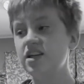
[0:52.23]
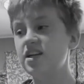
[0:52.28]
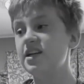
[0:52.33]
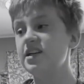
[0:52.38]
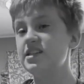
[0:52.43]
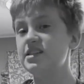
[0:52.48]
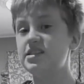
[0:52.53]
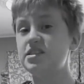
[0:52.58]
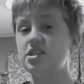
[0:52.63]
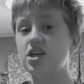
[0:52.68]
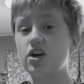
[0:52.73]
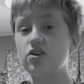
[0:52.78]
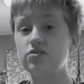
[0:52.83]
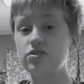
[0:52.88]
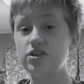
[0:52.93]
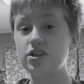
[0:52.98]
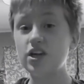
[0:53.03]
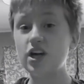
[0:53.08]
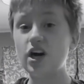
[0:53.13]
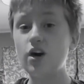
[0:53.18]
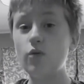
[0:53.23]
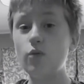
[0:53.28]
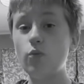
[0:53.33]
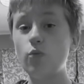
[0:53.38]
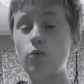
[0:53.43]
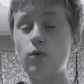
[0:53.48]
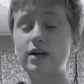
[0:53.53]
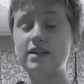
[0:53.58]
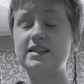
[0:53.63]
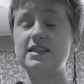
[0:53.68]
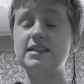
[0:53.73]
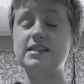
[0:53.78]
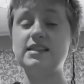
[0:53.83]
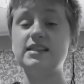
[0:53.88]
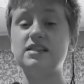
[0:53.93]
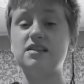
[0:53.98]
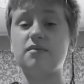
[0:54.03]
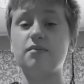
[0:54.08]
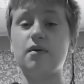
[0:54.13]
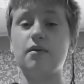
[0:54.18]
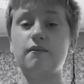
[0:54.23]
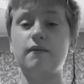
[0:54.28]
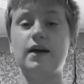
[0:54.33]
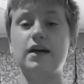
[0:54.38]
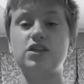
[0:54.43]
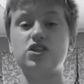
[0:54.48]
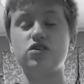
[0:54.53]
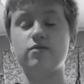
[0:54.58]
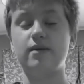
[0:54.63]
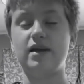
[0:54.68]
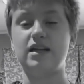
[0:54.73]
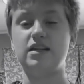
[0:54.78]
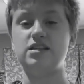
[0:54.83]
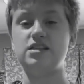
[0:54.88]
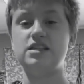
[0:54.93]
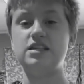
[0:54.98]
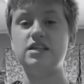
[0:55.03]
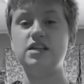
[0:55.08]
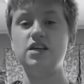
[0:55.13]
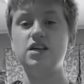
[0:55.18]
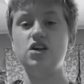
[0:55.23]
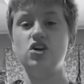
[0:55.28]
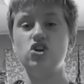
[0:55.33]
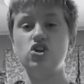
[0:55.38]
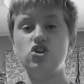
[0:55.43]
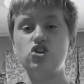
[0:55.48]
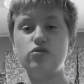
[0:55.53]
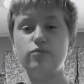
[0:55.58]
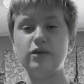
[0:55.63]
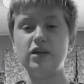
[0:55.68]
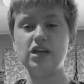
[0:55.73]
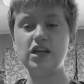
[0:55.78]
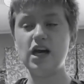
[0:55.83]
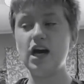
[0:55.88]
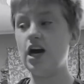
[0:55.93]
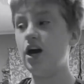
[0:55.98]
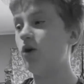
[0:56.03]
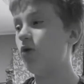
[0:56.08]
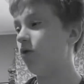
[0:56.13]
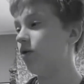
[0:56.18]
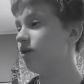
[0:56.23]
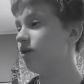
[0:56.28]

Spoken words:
So, you know, what's a system of measurement? Do we know?